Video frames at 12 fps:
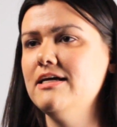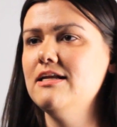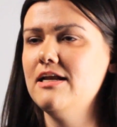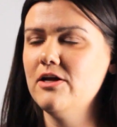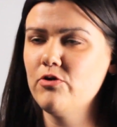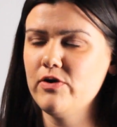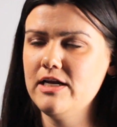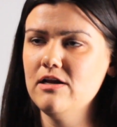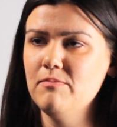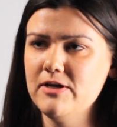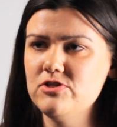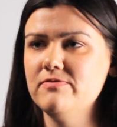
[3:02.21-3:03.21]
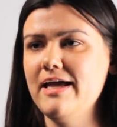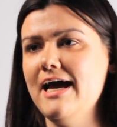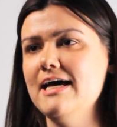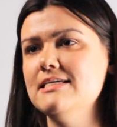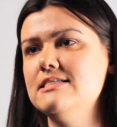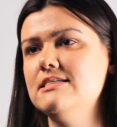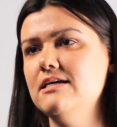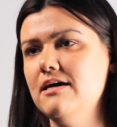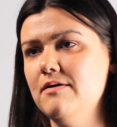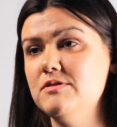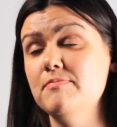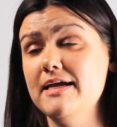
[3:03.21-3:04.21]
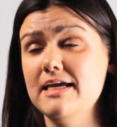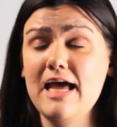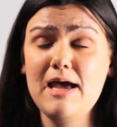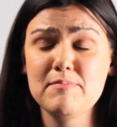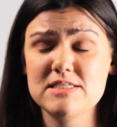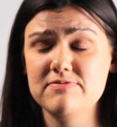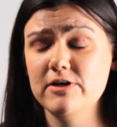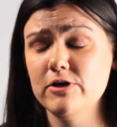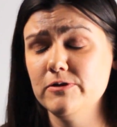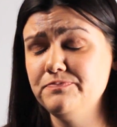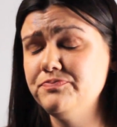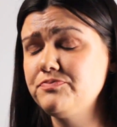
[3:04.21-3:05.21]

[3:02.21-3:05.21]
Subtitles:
it and accrete a bunch of gas to make an atmosphere.